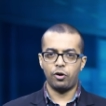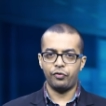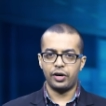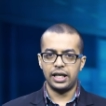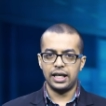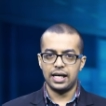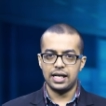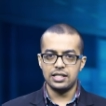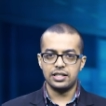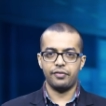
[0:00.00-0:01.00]
of training
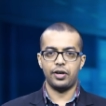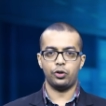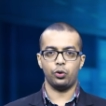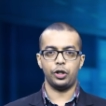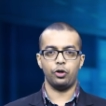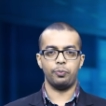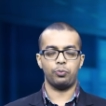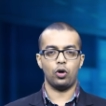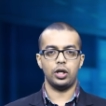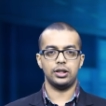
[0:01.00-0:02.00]
is given to new
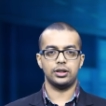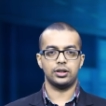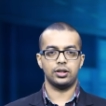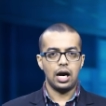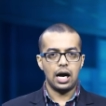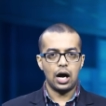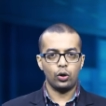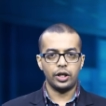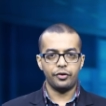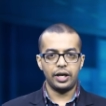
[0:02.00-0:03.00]
employees? how
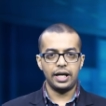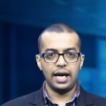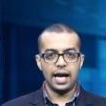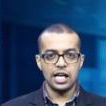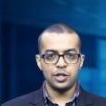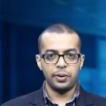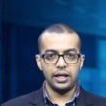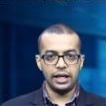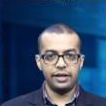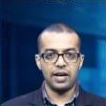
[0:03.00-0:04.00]
the training has
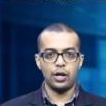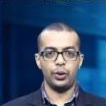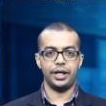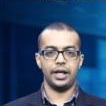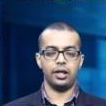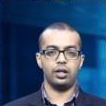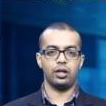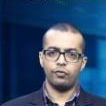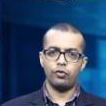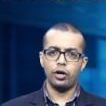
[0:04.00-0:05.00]
been evaluated,
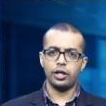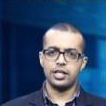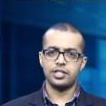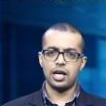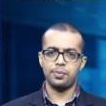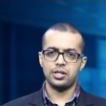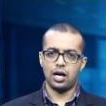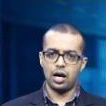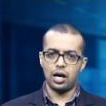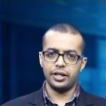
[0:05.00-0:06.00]
what steps
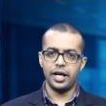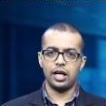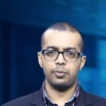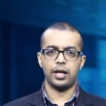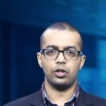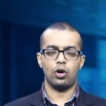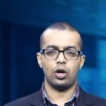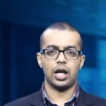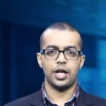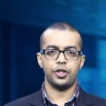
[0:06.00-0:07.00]
are taken by the
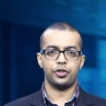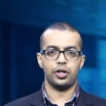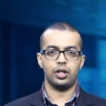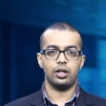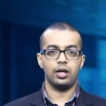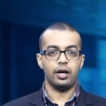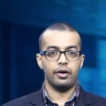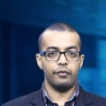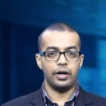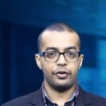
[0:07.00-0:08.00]
organization
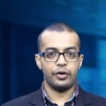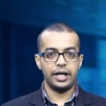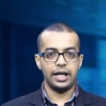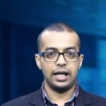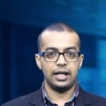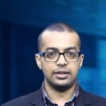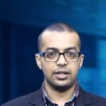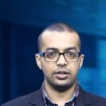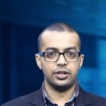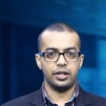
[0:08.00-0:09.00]
when training is
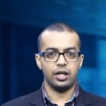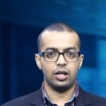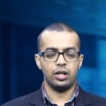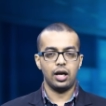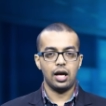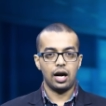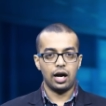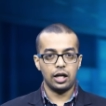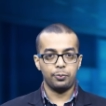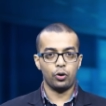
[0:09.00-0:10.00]
considered
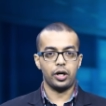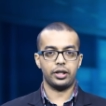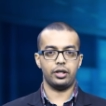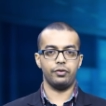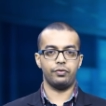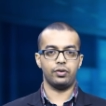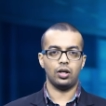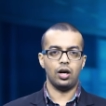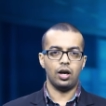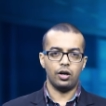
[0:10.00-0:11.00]
unproductive,
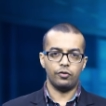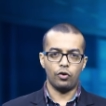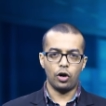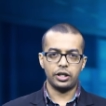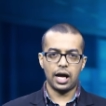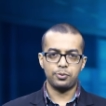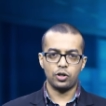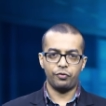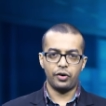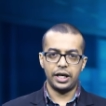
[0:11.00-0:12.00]
what types
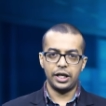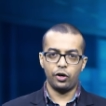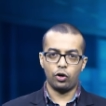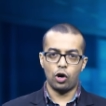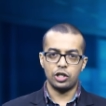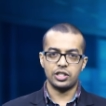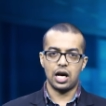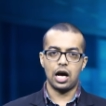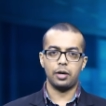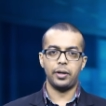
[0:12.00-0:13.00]
of training records
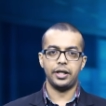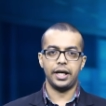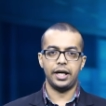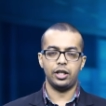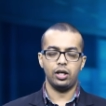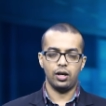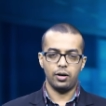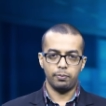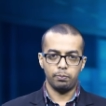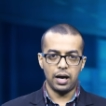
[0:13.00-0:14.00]
are maintained
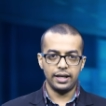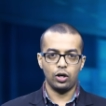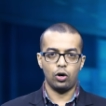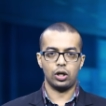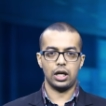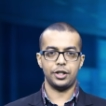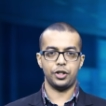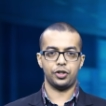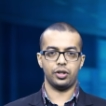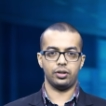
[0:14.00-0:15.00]
by the
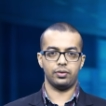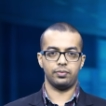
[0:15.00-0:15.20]
organization.